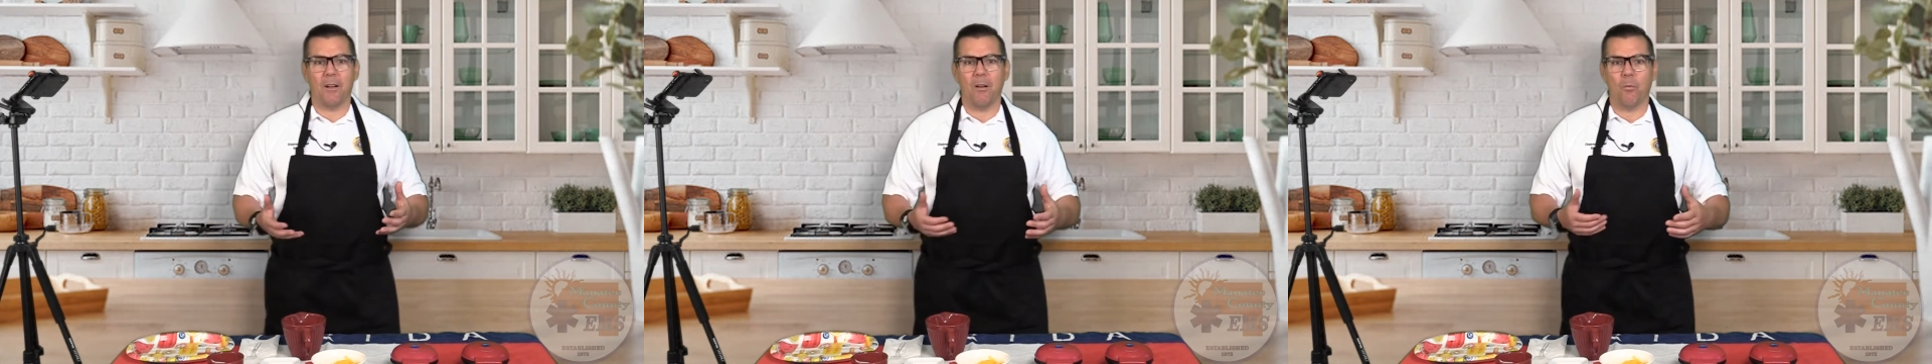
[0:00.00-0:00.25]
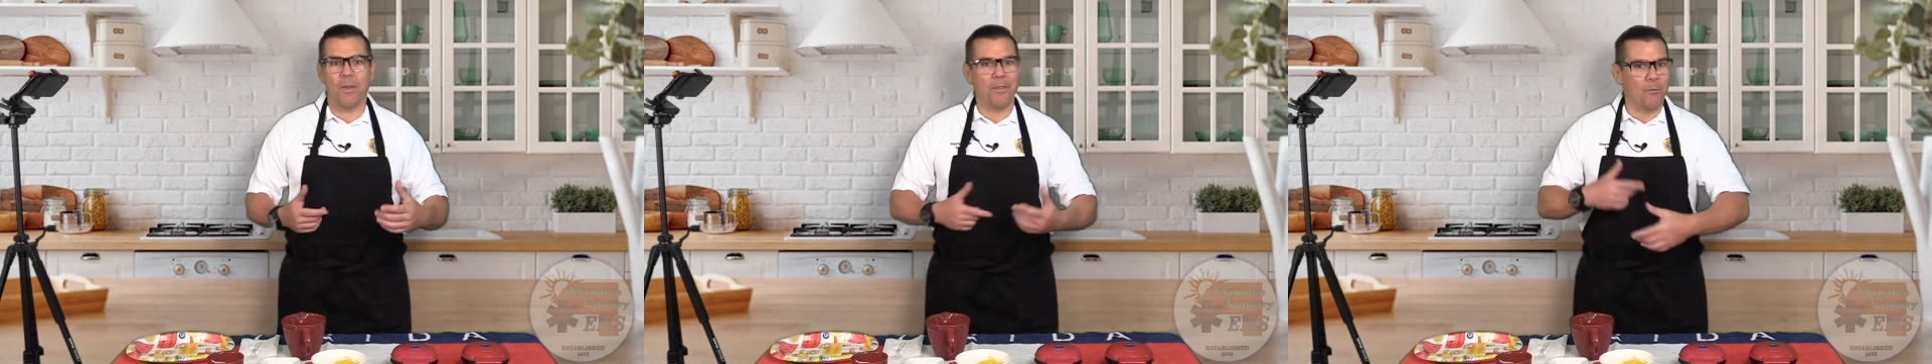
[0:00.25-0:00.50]

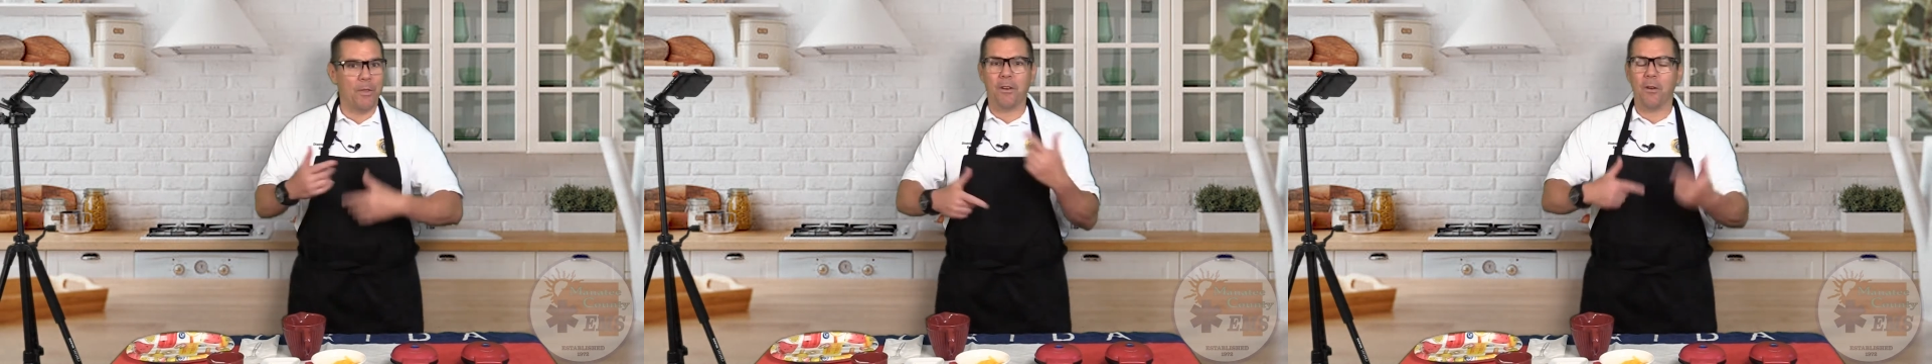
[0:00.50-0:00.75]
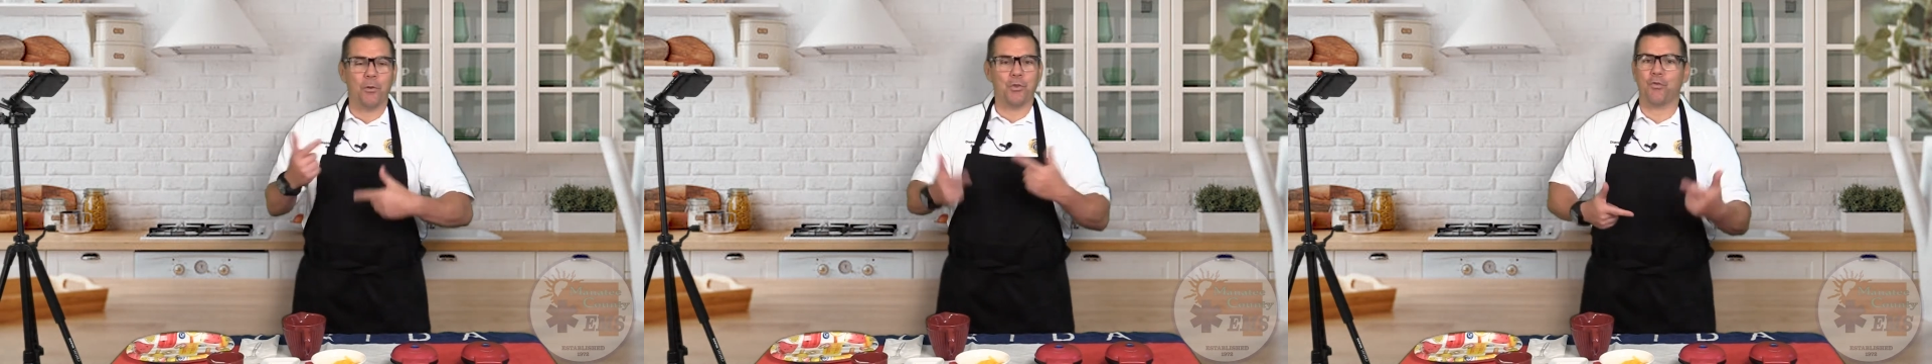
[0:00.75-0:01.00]
with a
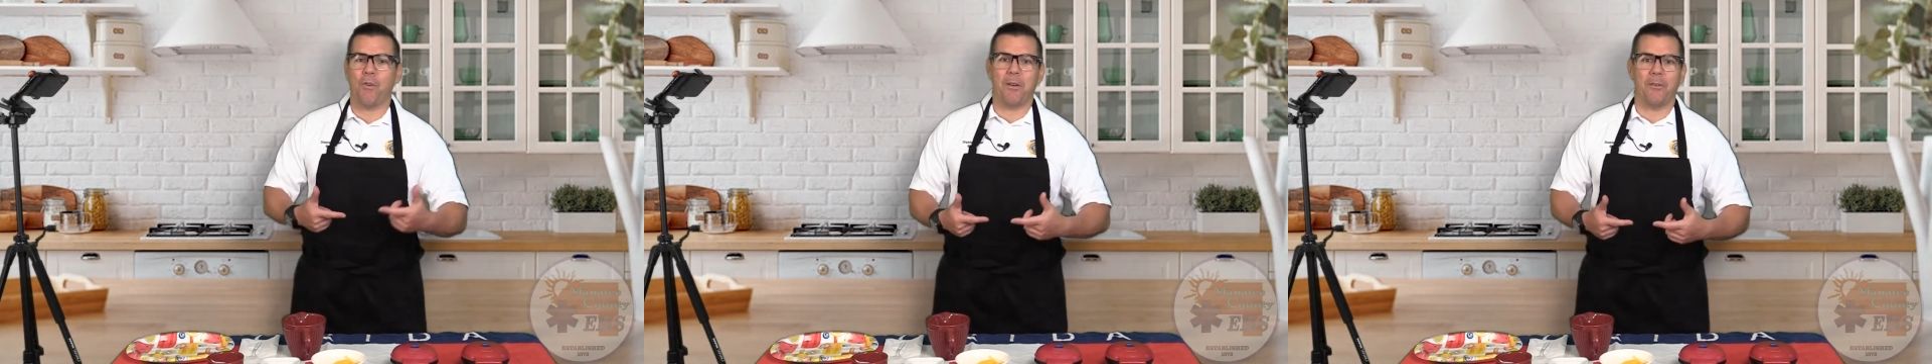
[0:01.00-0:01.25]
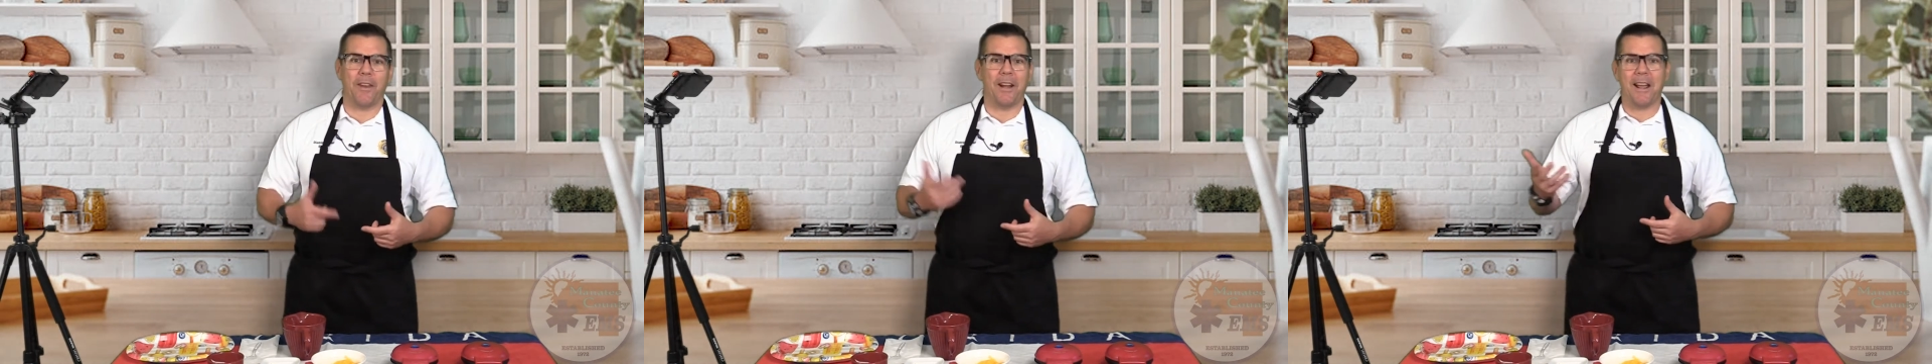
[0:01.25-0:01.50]
little
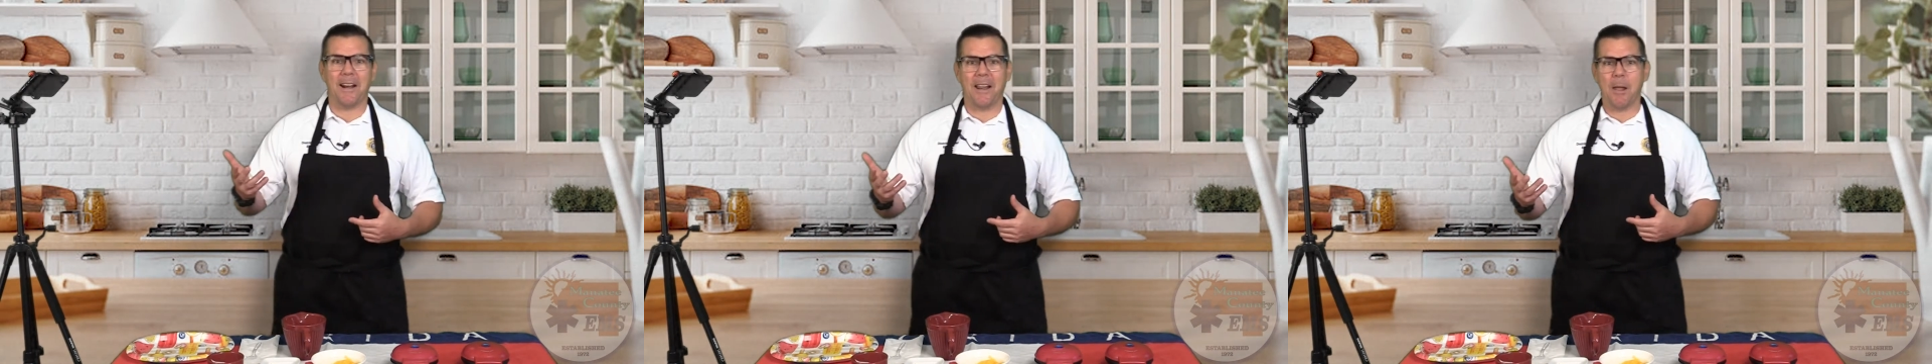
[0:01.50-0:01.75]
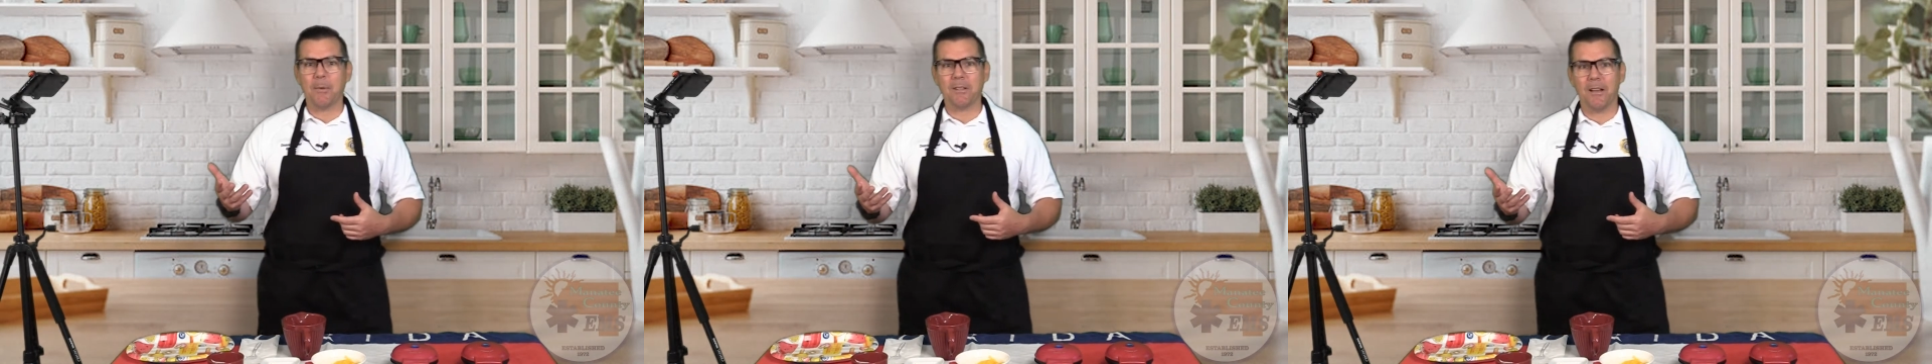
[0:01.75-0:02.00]
shredder that I got on
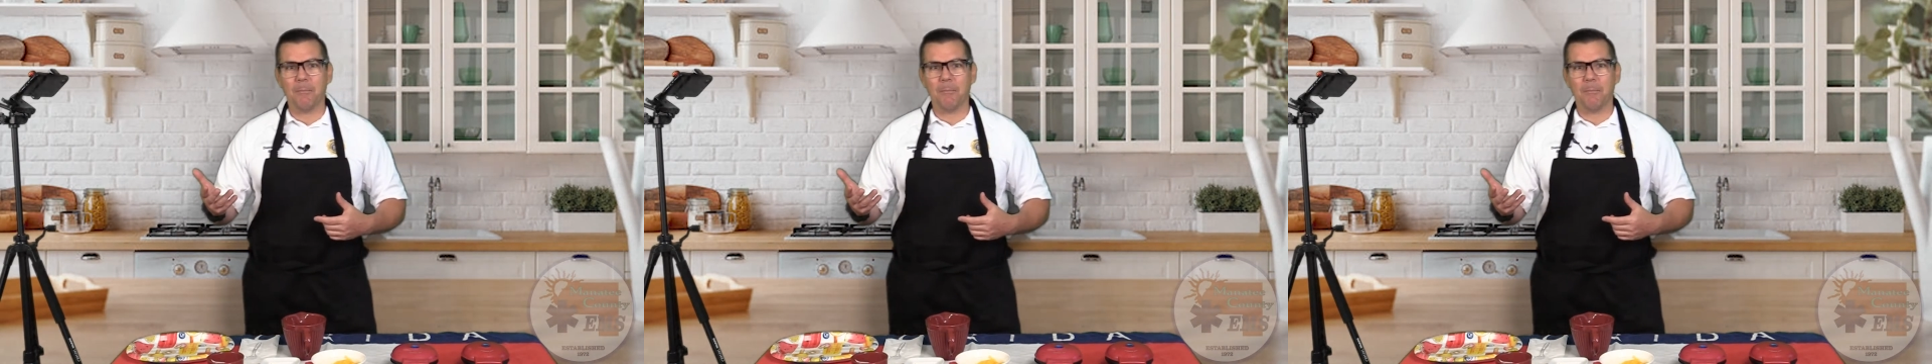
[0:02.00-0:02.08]
Amazon